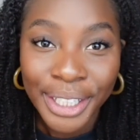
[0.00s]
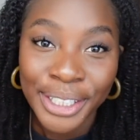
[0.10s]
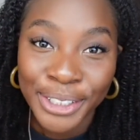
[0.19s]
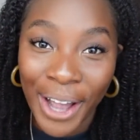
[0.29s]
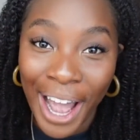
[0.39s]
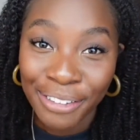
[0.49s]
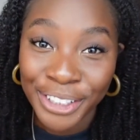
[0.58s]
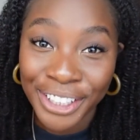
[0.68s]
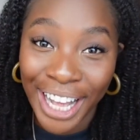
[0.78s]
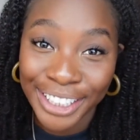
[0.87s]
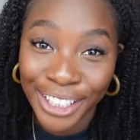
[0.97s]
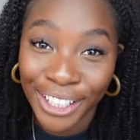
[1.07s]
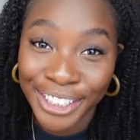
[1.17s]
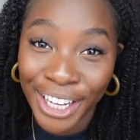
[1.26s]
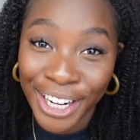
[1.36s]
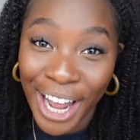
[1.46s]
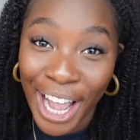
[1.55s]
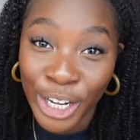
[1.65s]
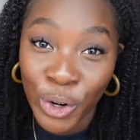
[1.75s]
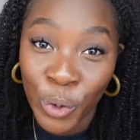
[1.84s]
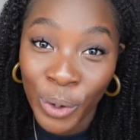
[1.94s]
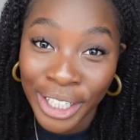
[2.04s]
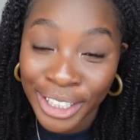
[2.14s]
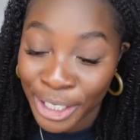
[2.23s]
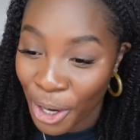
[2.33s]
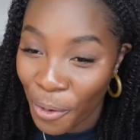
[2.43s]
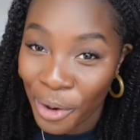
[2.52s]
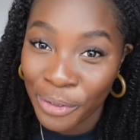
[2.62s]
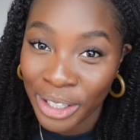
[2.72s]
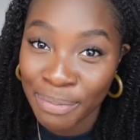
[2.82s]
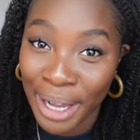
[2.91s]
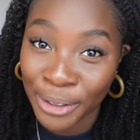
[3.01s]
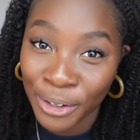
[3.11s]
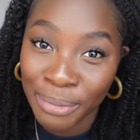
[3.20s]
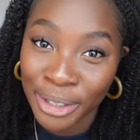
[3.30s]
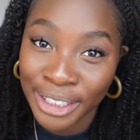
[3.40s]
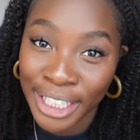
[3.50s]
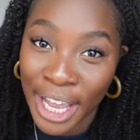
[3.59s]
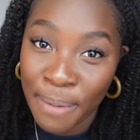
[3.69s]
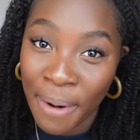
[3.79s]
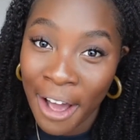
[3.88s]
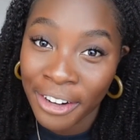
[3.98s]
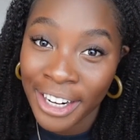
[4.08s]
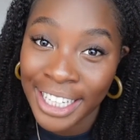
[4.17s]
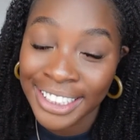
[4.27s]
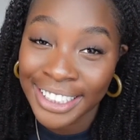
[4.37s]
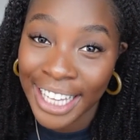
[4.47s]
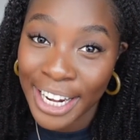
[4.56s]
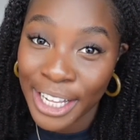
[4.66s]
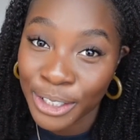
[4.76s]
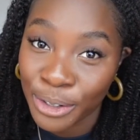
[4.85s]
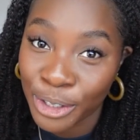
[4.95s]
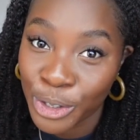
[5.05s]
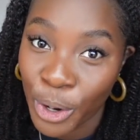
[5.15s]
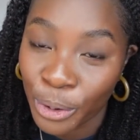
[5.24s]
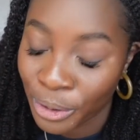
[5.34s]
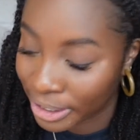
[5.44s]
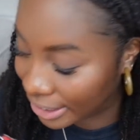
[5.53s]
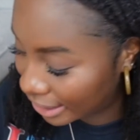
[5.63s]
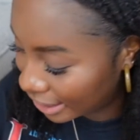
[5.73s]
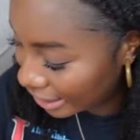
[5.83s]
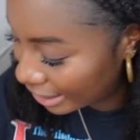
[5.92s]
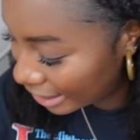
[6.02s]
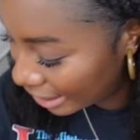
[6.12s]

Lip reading: So after that's all done, I quickly go in with my Lauramercier powder and set it so there's no creases.